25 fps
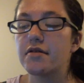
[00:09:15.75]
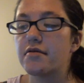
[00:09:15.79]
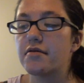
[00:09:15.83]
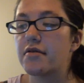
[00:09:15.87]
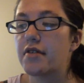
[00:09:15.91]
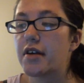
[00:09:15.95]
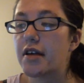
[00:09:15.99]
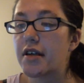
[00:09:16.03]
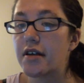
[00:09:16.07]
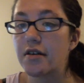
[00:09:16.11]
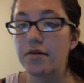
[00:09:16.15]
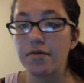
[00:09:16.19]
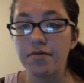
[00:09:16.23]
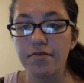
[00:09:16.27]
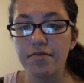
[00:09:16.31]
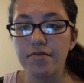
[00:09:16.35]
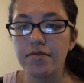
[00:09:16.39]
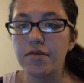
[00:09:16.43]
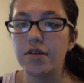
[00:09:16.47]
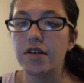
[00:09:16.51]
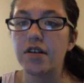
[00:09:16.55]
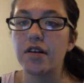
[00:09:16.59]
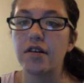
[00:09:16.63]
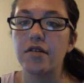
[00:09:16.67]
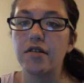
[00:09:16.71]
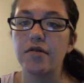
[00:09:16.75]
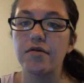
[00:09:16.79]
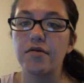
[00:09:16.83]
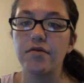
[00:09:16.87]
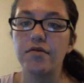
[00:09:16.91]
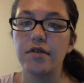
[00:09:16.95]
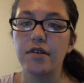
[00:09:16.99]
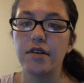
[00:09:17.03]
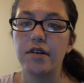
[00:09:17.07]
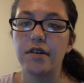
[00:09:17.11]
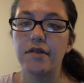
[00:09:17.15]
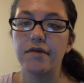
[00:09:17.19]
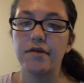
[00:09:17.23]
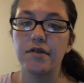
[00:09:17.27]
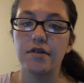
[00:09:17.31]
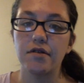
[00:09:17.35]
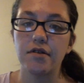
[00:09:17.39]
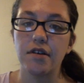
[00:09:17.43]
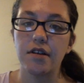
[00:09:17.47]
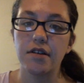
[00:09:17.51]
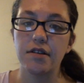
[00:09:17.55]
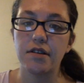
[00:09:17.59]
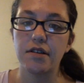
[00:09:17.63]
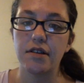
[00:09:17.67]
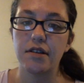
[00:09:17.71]
Like, if you
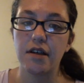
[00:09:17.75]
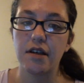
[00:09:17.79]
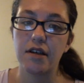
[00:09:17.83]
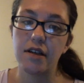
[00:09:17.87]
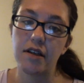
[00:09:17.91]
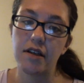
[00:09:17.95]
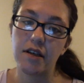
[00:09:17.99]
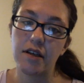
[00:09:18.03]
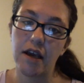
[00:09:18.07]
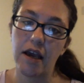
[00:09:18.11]
said,